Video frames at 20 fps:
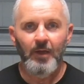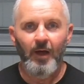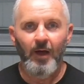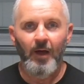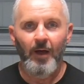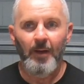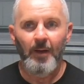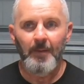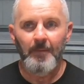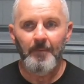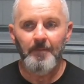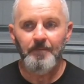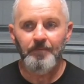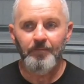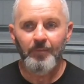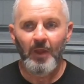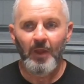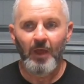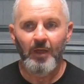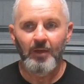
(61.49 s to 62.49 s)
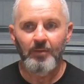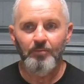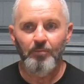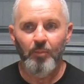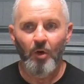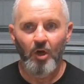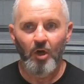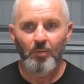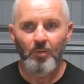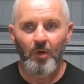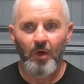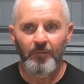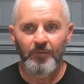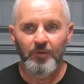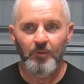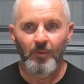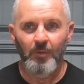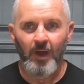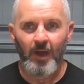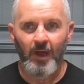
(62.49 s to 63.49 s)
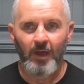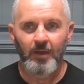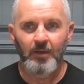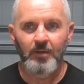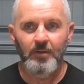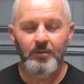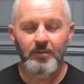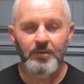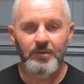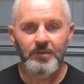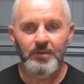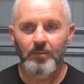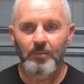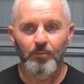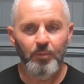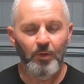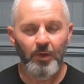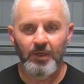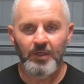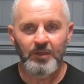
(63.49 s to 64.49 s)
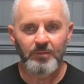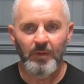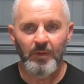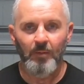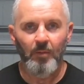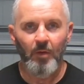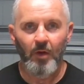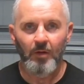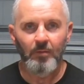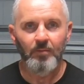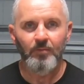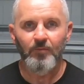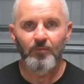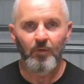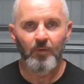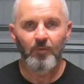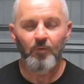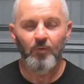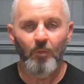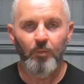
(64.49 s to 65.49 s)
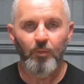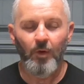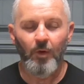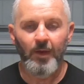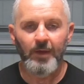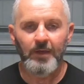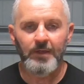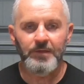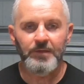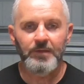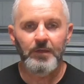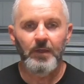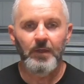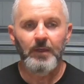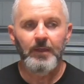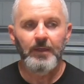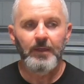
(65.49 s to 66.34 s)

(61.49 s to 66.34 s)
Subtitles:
and bought them off the rack someplace, but I bought them for price.